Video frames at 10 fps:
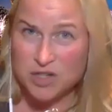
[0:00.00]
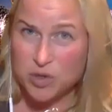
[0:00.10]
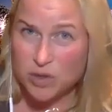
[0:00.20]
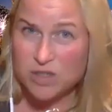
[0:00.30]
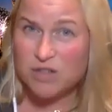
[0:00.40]

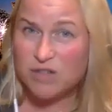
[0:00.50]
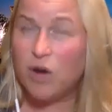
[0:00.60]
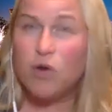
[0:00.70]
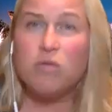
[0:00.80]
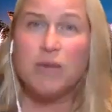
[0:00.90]
doors to
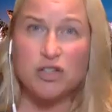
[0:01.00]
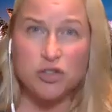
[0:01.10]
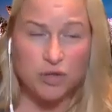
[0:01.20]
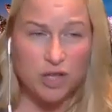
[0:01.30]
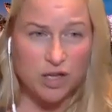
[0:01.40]
vote, make
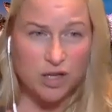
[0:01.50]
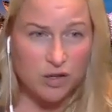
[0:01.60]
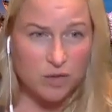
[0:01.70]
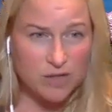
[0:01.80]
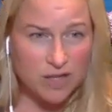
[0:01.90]
sure that you
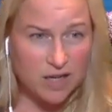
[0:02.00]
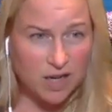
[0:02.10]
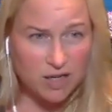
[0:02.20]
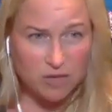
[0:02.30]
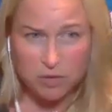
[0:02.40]
use any
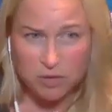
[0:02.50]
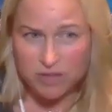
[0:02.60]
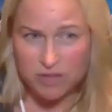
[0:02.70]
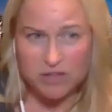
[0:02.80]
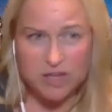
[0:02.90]
kind of
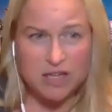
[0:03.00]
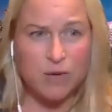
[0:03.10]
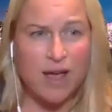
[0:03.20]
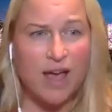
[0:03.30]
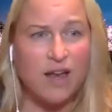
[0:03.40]
privilege that you
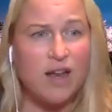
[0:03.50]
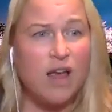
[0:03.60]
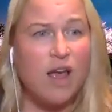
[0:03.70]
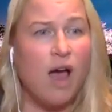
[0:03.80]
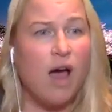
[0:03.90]
had.
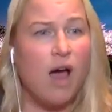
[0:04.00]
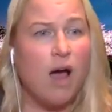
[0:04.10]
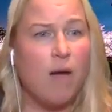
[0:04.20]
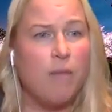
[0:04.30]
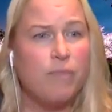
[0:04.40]

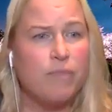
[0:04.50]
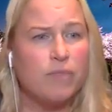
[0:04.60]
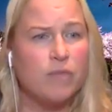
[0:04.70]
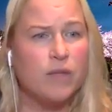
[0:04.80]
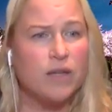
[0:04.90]

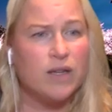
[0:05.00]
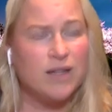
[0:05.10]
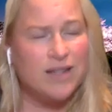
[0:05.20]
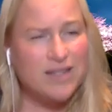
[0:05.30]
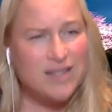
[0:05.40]

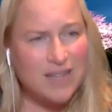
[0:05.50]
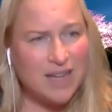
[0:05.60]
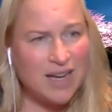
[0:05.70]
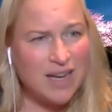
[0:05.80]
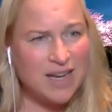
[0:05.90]

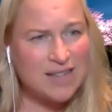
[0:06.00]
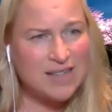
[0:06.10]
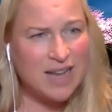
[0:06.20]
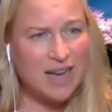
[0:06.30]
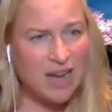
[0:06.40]
CNN has
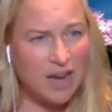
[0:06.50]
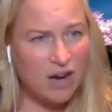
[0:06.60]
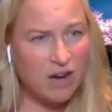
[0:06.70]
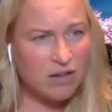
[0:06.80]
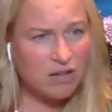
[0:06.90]
dead air.